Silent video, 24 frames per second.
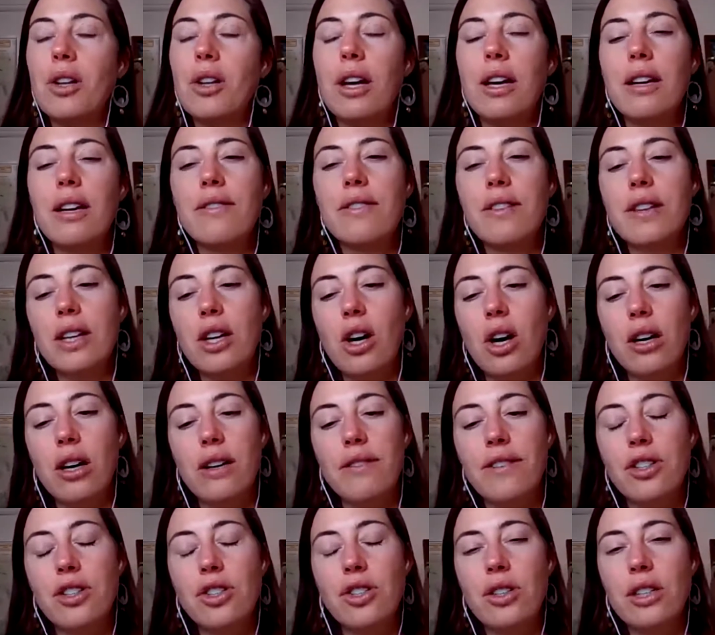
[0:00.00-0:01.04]
a lot of like
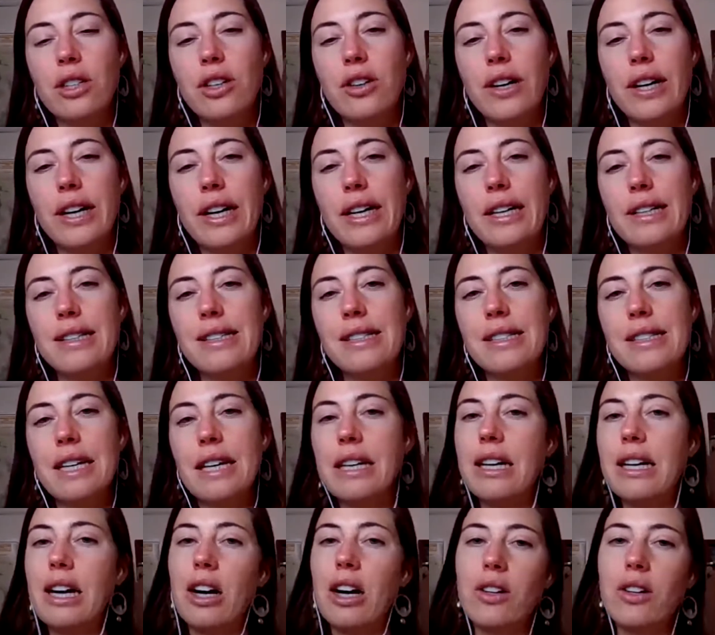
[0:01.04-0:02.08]
artificial ingredients
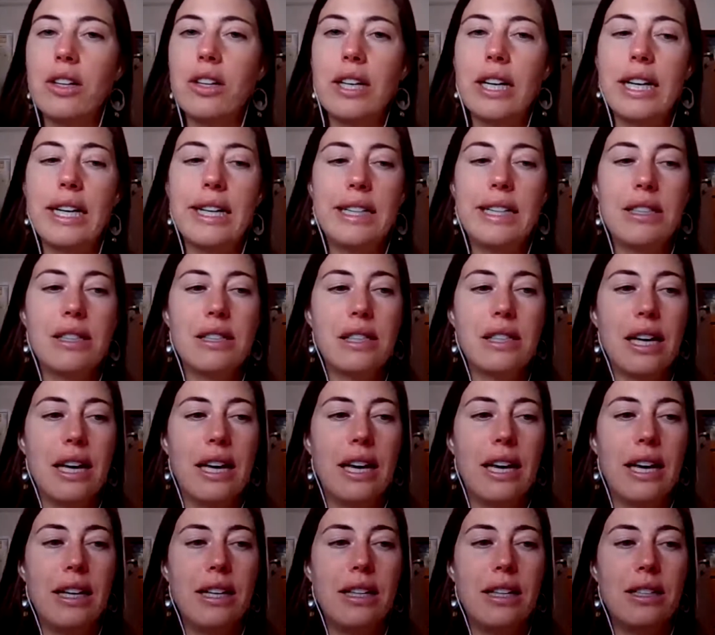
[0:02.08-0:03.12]
like colorings
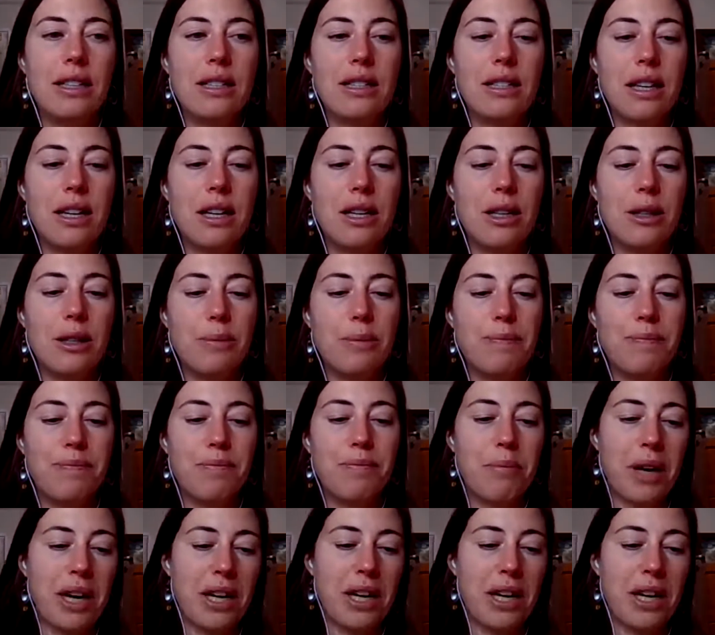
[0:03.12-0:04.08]
and um,